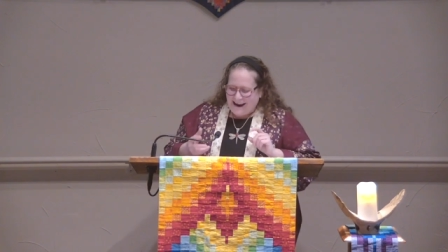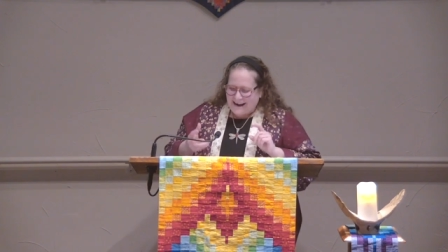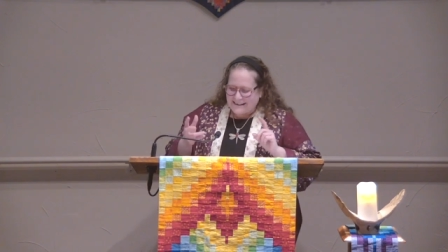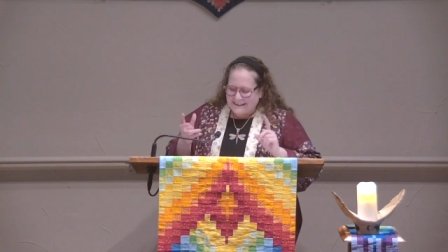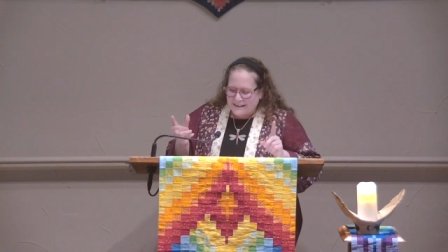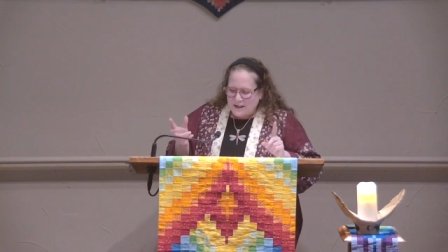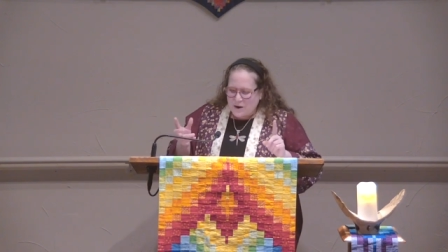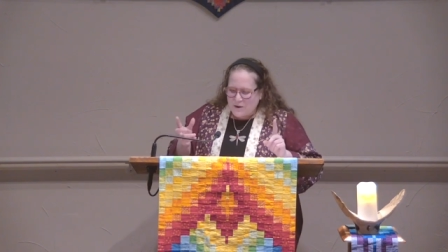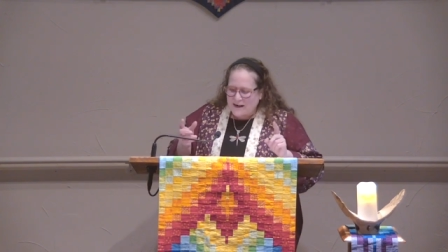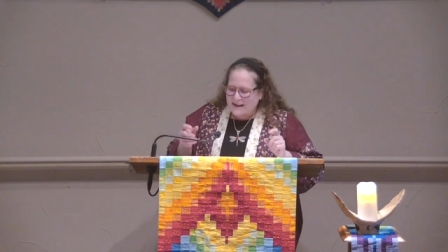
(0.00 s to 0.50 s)

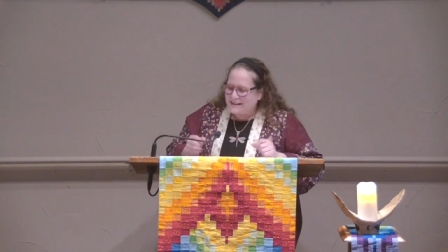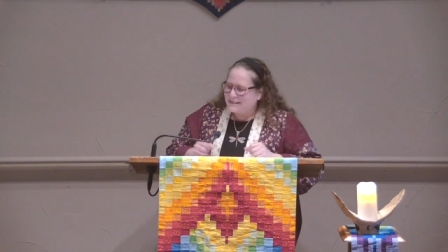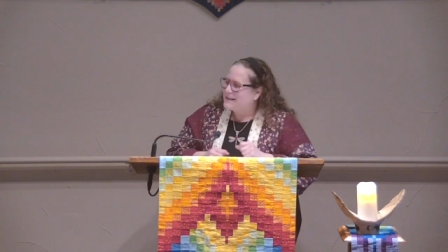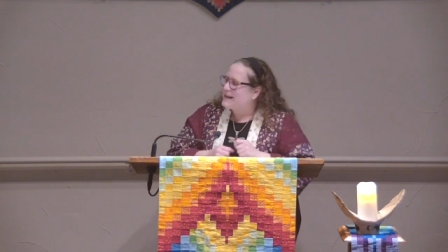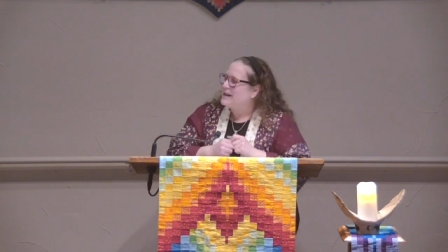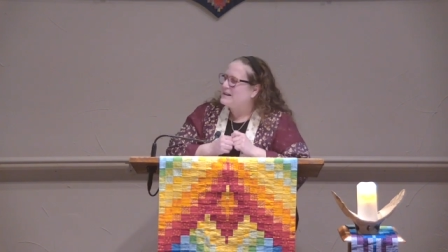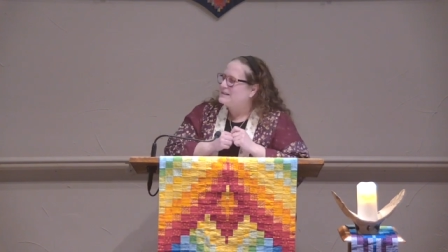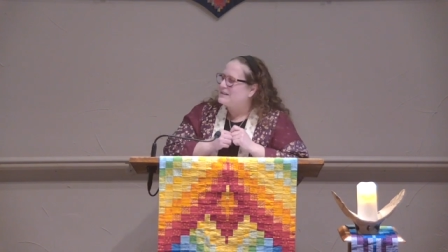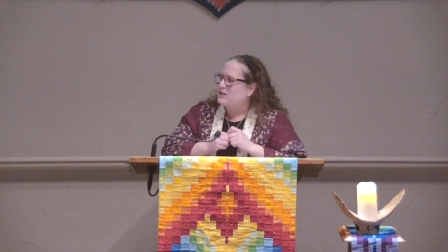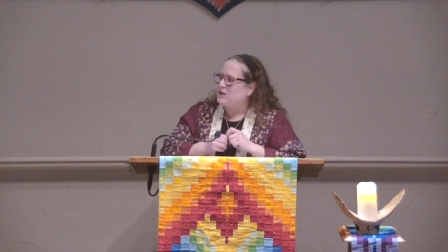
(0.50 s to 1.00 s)
And so he
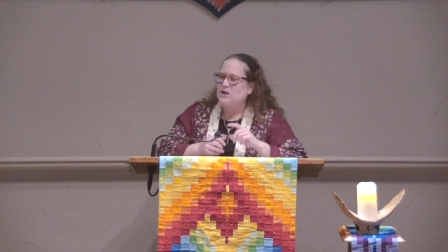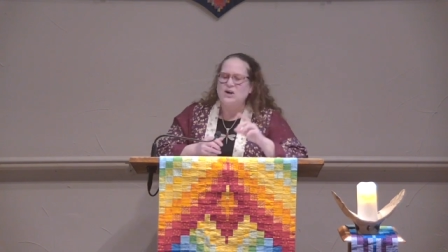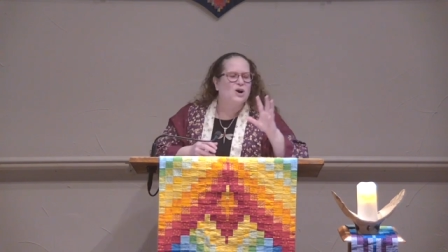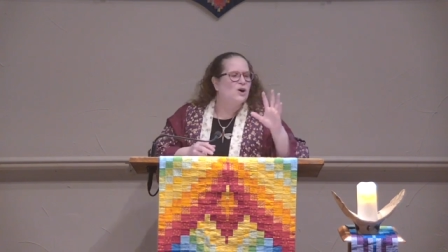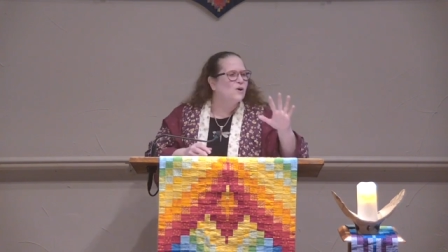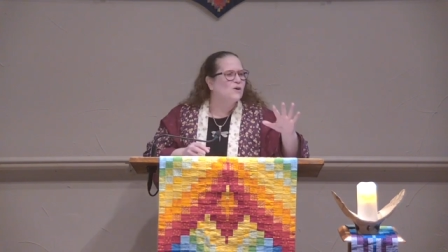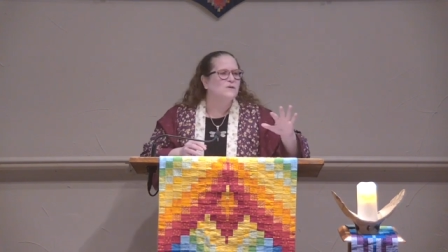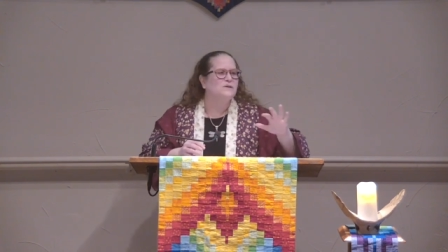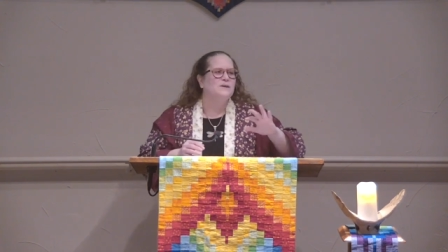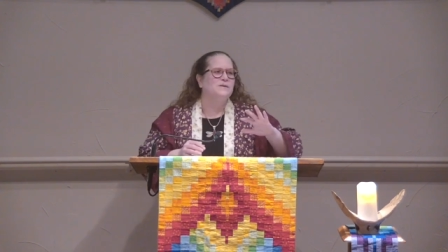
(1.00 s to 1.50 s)
tells
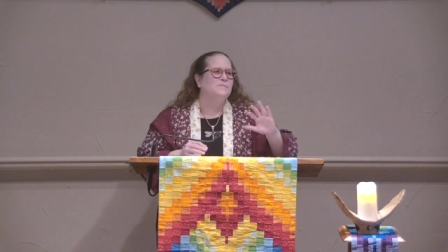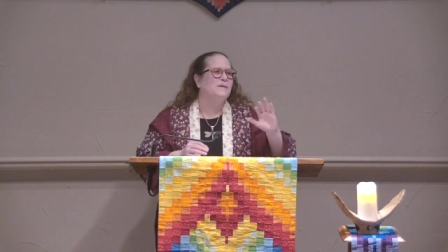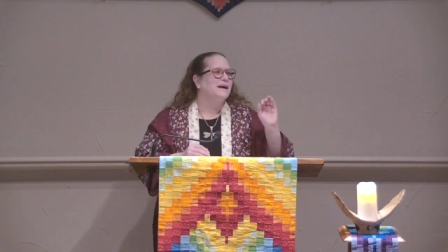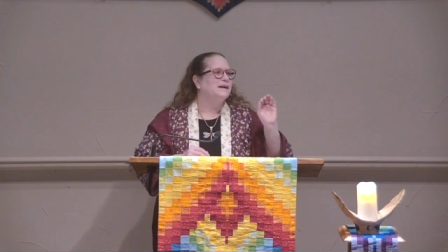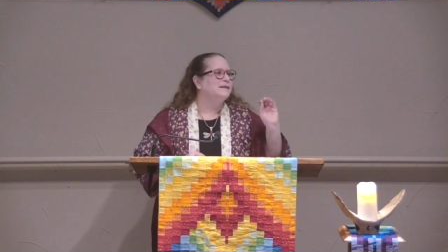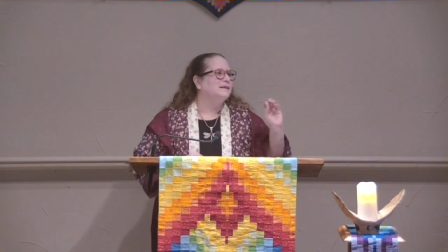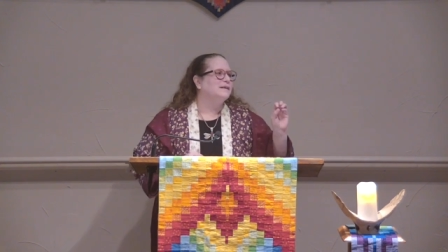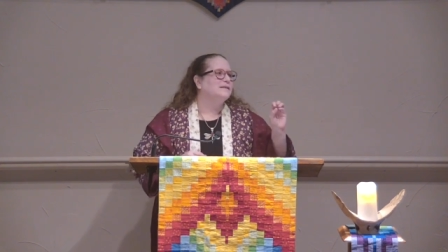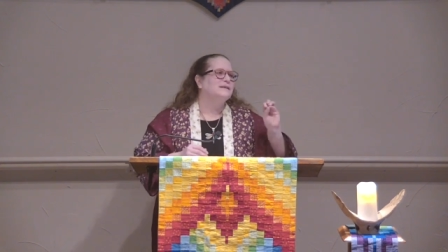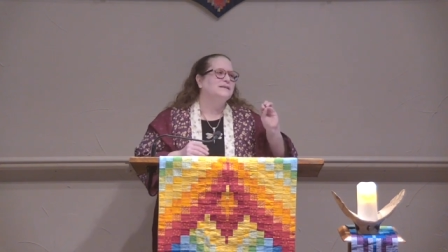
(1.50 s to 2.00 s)
her, oh, no,
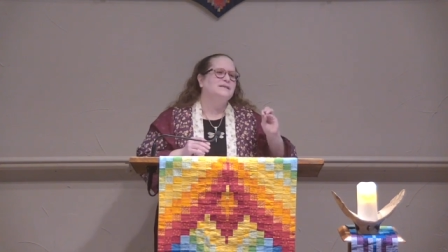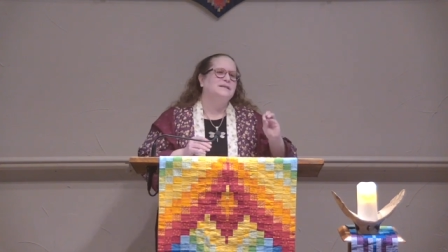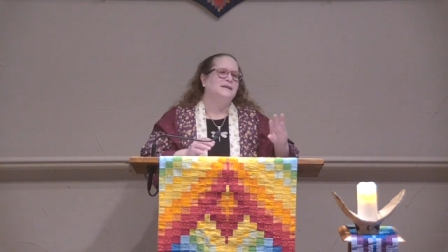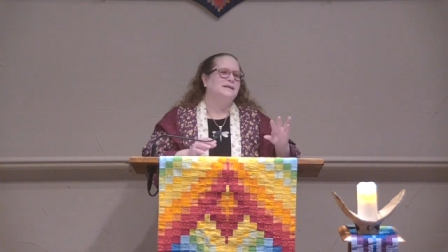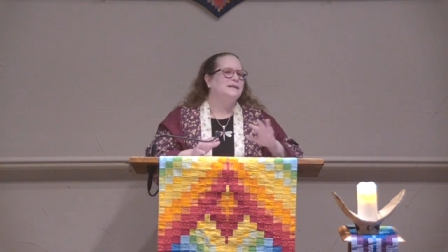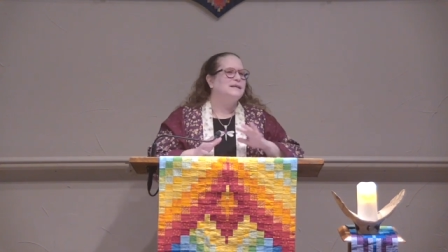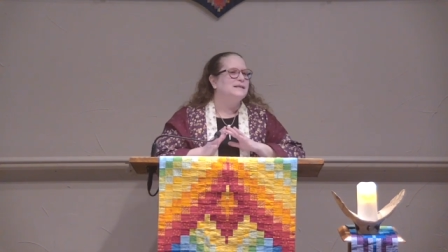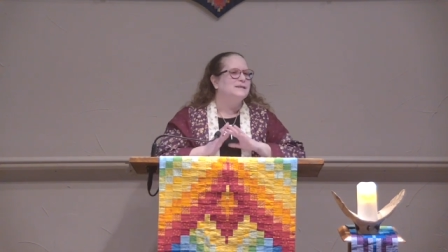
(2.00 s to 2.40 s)
my youngest son,